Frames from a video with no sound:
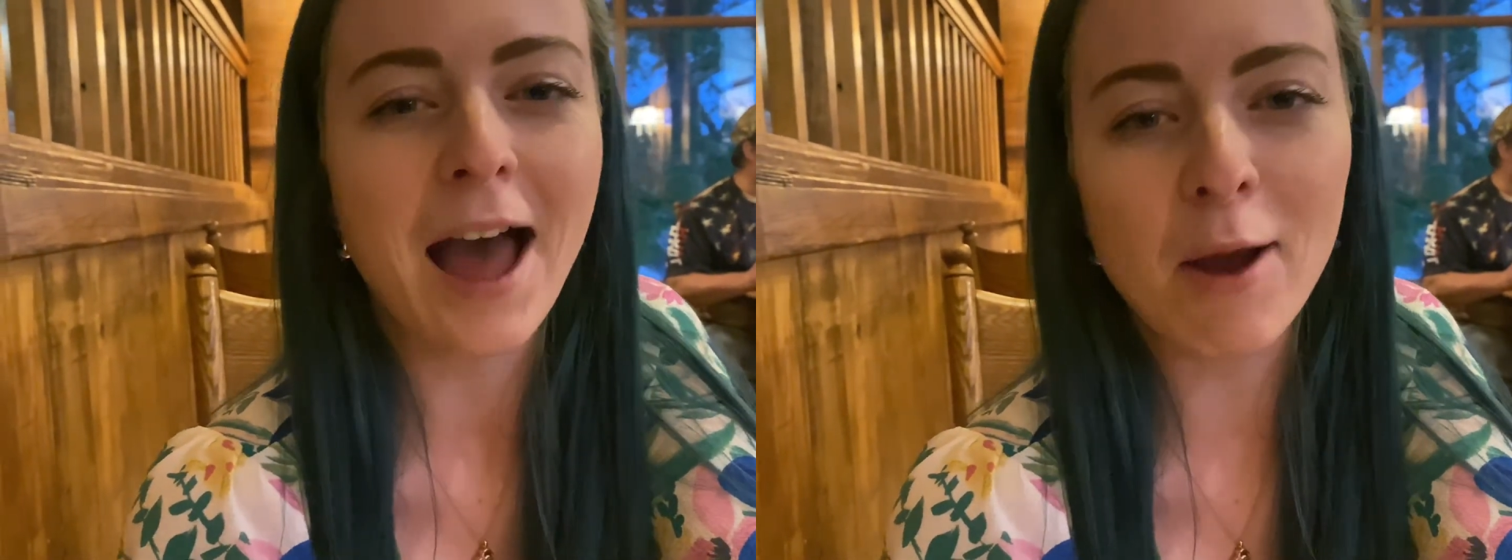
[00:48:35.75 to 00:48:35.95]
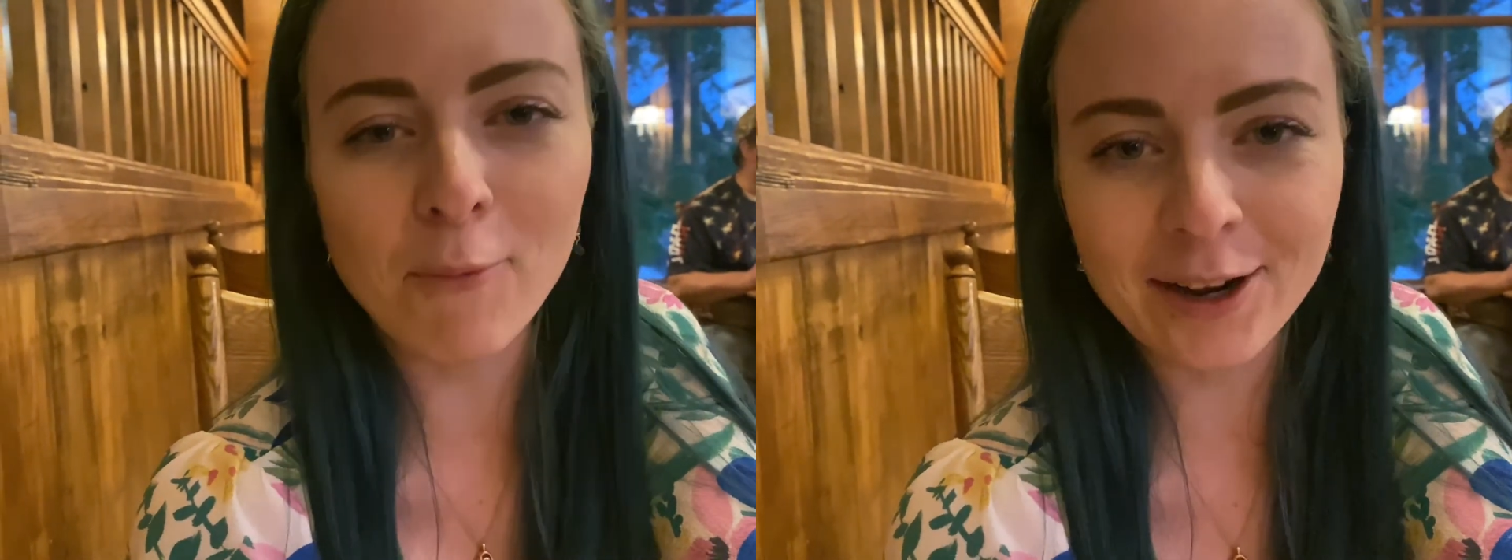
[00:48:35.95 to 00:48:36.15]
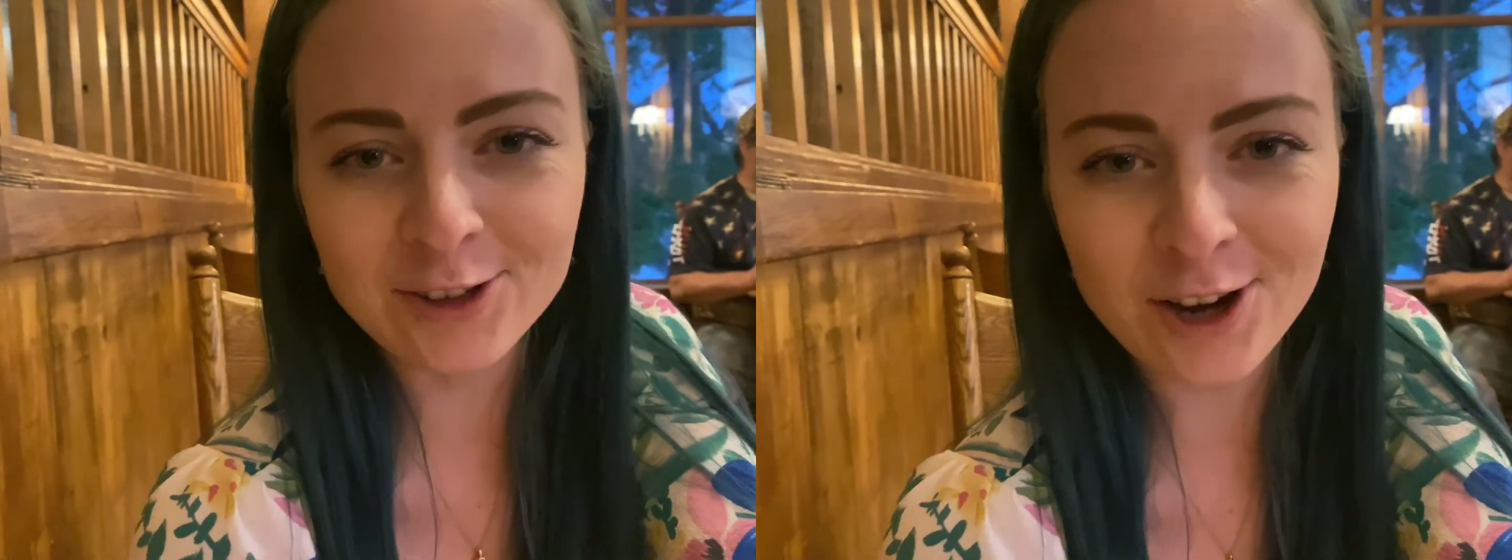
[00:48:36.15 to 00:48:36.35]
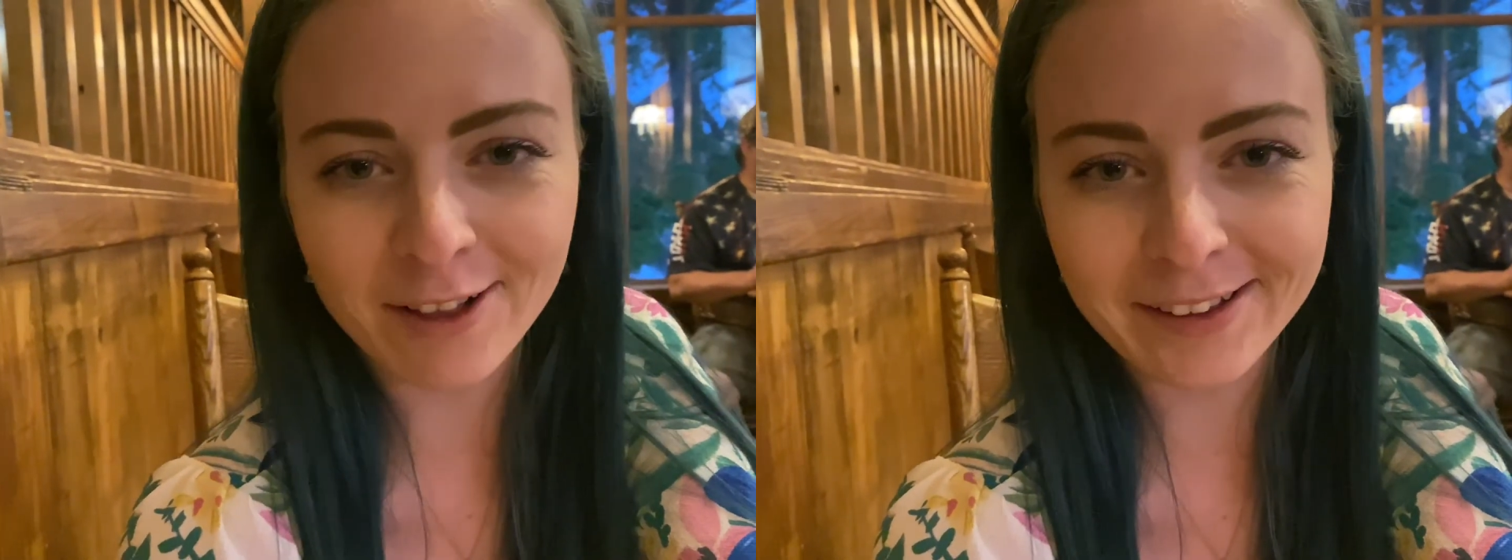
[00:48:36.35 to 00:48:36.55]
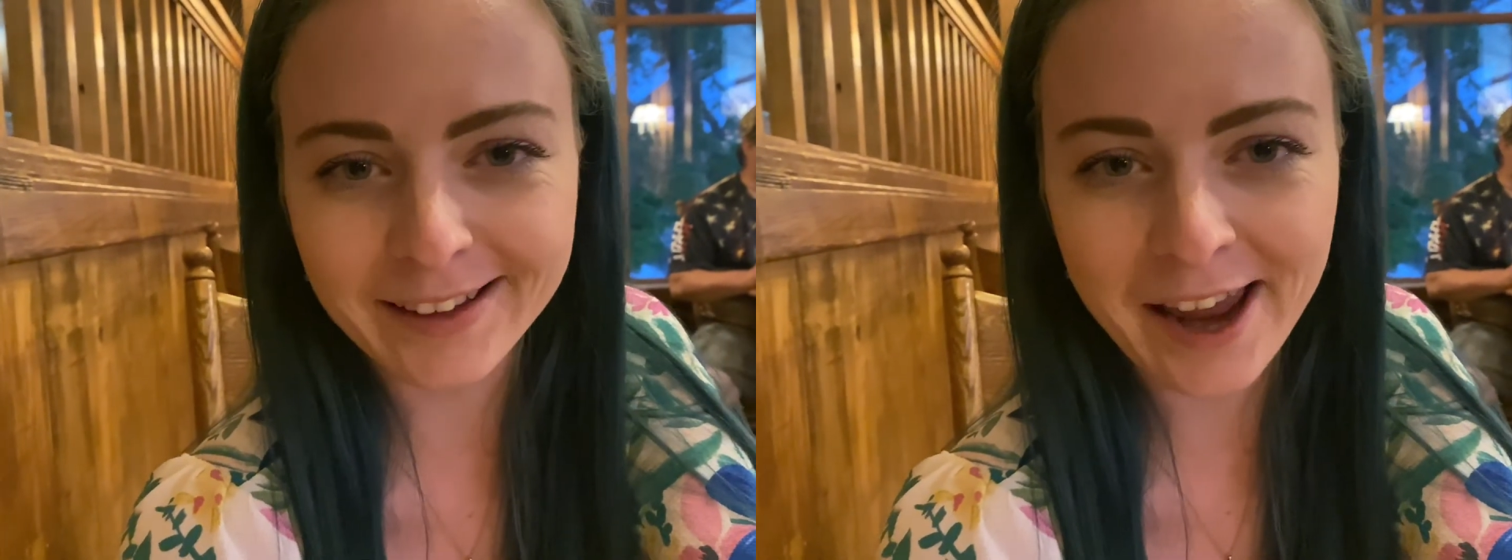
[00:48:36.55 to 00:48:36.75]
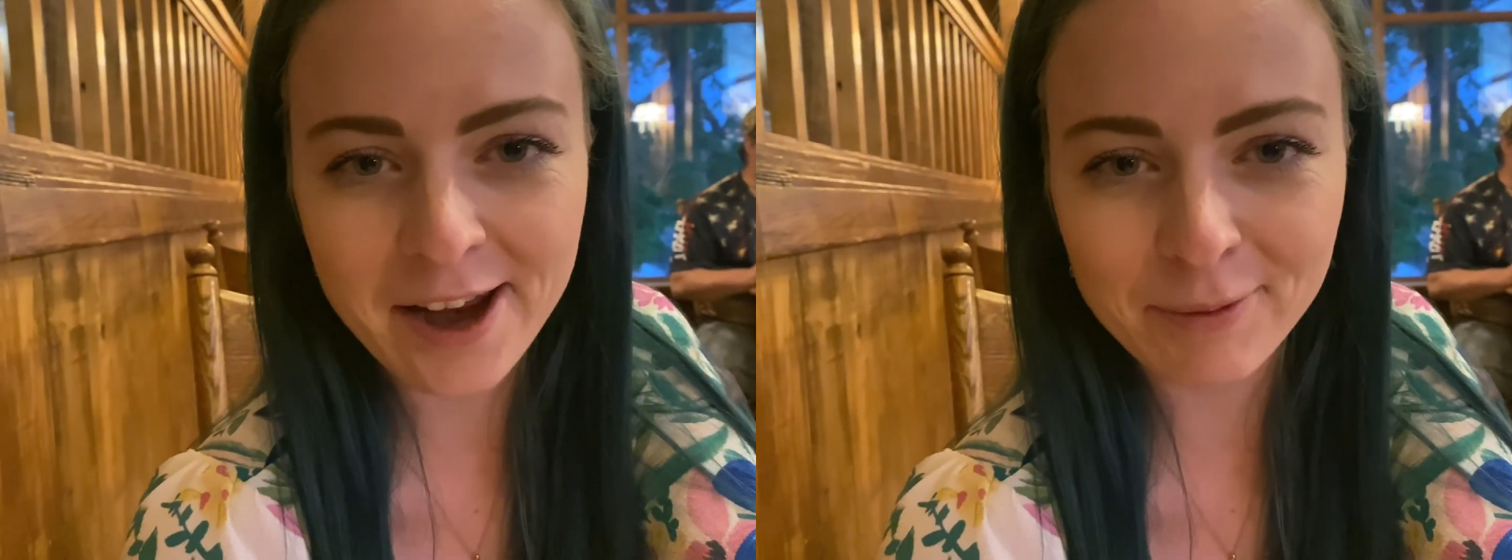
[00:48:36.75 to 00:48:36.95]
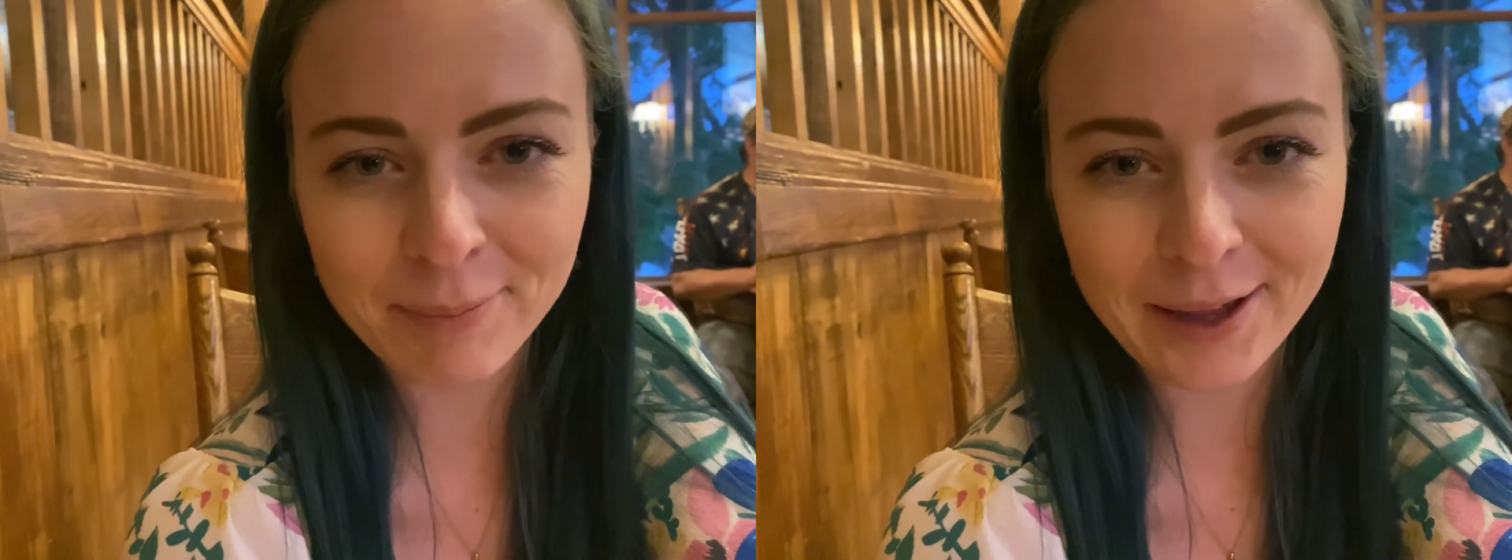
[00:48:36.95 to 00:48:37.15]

I wanted chocolate cake,